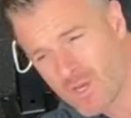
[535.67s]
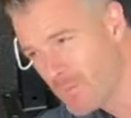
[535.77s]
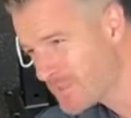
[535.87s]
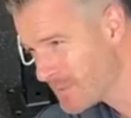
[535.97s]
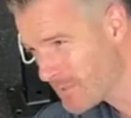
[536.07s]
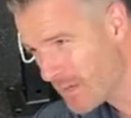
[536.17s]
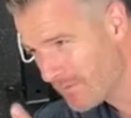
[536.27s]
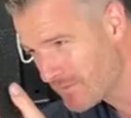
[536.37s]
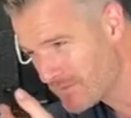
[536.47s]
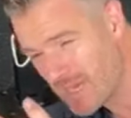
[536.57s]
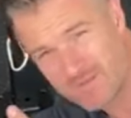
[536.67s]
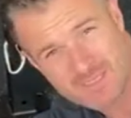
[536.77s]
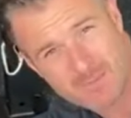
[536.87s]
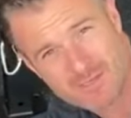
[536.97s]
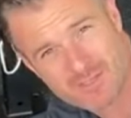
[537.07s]
time, so you might have
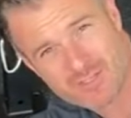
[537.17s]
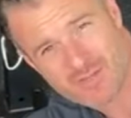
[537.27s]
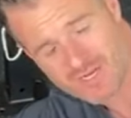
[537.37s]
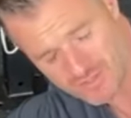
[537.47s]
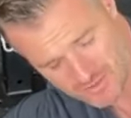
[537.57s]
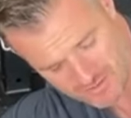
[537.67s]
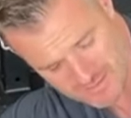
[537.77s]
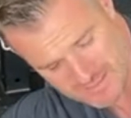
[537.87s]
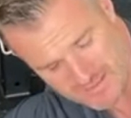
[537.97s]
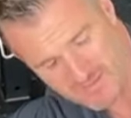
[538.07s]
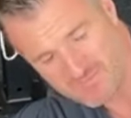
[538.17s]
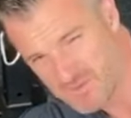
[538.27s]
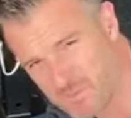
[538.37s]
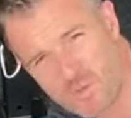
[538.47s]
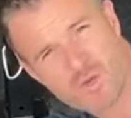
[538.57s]
something to distract you.
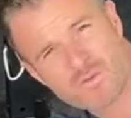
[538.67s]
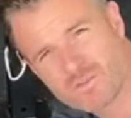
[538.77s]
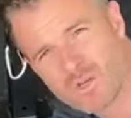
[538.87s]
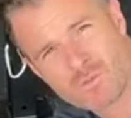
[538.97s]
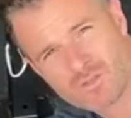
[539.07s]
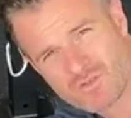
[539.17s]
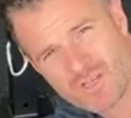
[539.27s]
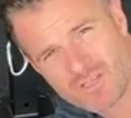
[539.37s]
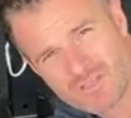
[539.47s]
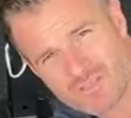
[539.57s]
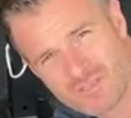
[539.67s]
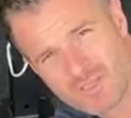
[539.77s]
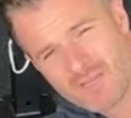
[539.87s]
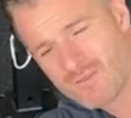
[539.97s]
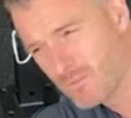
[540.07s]
It's a perfect time to stretch,
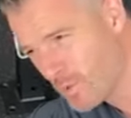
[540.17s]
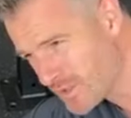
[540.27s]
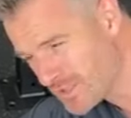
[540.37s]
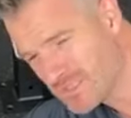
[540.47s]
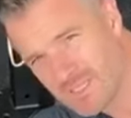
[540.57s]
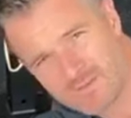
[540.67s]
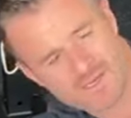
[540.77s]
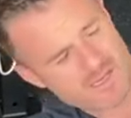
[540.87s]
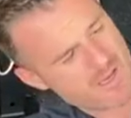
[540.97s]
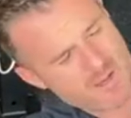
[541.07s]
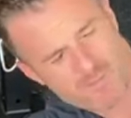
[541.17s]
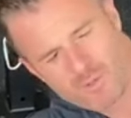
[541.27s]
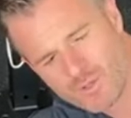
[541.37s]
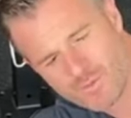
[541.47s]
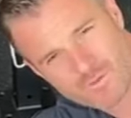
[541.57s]
okay? If you're watching TV,
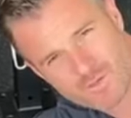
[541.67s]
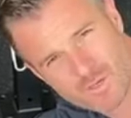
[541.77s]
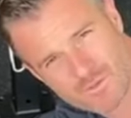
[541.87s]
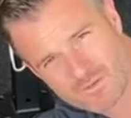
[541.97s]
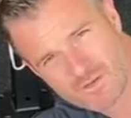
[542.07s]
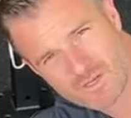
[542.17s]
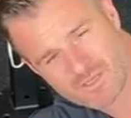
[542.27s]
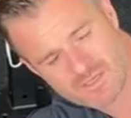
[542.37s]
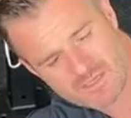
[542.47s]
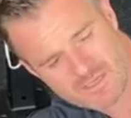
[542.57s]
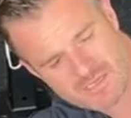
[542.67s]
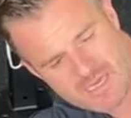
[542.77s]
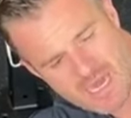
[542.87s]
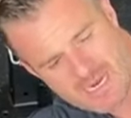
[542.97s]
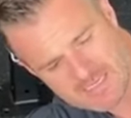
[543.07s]
perfect time to stretch.
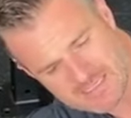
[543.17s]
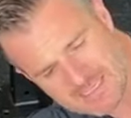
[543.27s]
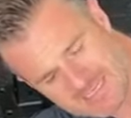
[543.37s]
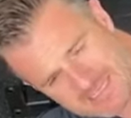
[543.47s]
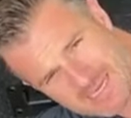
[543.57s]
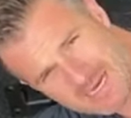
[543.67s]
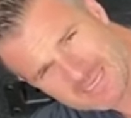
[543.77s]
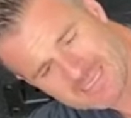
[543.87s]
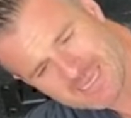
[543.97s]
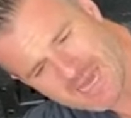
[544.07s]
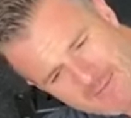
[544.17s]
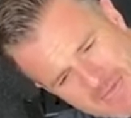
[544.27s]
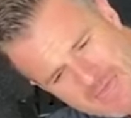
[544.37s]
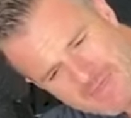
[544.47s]
And just get stuck into that.